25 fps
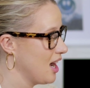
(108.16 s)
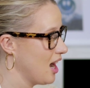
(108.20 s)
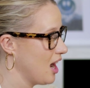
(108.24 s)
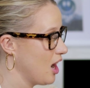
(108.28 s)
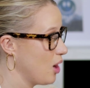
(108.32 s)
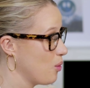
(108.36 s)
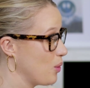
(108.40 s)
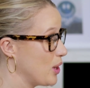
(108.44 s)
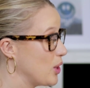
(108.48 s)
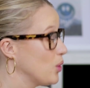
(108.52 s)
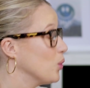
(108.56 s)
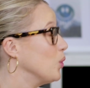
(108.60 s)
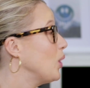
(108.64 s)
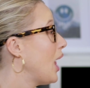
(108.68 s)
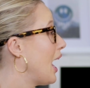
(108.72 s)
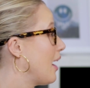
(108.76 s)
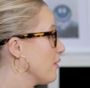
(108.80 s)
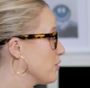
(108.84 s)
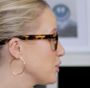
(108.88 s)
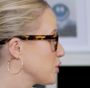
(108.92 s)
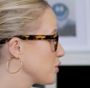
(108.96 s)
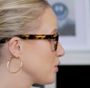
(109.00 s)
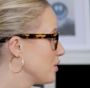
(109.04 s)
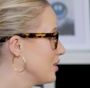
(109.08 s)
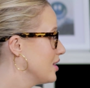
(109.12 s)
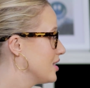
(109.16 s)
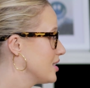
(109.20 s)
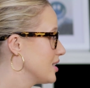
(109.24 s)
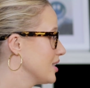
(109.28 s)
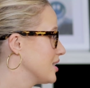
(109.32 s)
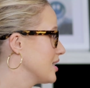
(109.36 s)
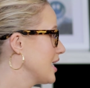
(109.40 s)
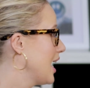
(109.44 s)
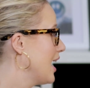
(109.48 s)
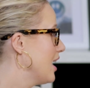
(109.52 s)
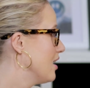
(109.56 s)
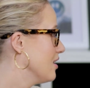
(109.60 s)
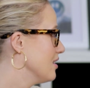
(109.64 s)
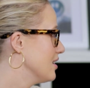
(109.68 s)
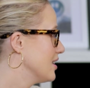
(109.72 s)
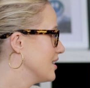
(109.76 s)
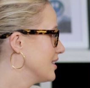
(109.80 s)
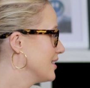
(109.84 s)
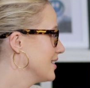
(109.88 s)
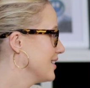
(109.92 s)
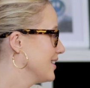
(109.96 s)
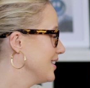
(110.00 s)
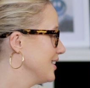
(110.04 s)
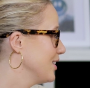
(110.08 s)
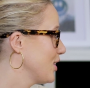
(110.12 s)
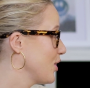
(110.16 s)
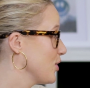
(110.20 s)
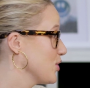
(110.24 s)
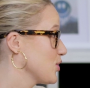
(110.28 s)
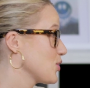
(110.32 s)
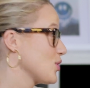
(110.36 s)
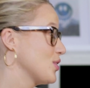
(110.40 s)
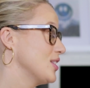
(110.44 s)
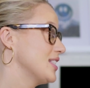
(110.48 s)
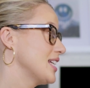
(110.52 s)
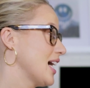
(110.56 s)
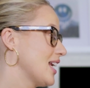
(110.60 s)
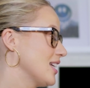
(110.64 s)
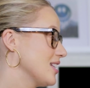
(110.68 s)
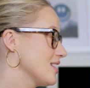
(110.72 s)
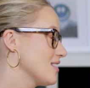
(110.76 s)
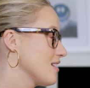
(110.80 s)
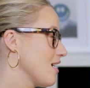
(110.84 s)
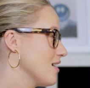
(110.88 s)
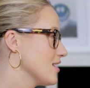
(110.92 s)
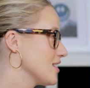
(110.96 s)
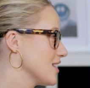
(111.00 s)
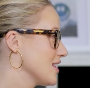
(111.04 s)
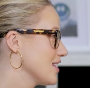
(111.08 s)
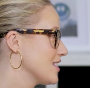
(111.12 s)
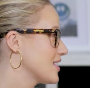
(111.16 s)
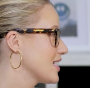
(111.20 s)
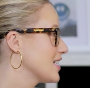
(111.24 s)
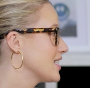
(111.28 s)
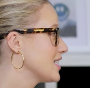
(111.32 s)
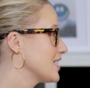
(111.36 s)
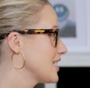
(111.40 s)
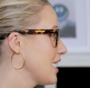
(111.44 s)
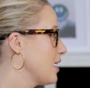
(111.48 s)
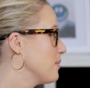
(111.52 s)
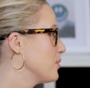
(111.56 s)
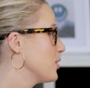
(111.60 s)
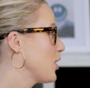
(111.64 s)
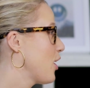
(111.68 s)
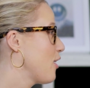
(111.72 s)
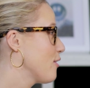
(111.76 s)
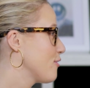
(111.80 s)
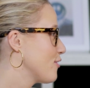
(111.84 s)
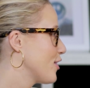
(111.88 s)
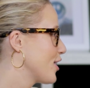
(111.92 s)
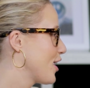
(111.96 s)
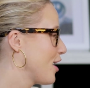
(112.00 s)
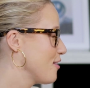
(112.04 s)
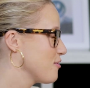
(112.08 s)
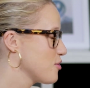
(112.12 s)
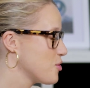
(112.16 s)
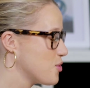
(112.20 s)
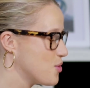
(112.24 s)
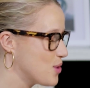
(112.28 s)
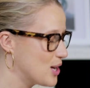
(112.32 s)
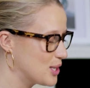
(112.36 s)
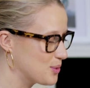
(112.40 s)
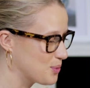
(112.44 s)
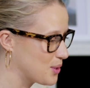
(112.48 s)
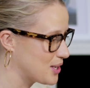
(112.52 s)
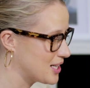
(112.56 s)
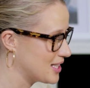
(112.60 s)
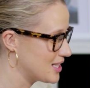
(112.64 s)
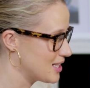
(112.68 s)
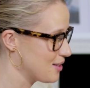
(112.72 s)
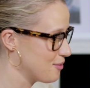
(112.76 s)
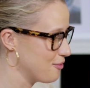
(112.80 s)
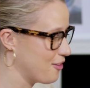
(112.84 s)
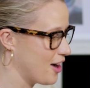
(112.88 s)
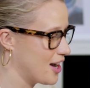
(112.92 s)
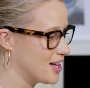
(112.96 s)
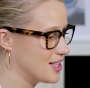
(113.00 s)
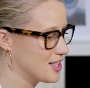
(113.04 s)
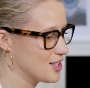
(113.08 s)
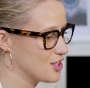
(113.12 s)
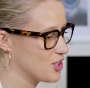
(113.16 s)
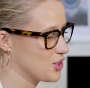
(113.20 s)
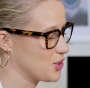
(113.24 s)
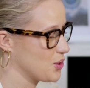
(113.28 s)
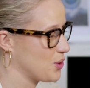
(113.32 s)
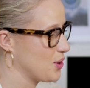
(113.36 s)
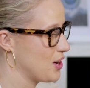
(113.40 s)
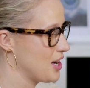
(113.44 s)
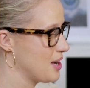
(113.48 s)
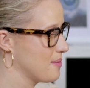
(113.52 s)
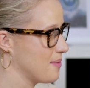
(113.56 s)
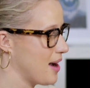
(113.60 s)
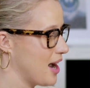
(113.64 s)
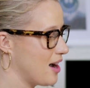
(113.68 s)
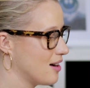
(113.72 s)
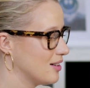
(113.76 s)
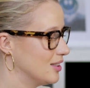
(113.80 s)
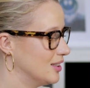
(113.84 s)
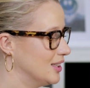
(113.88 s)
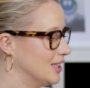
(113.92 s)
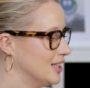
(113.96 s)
we all have stories to tell. And, you know, storytelling starts at the dinner table often. I've always wanted to find a story about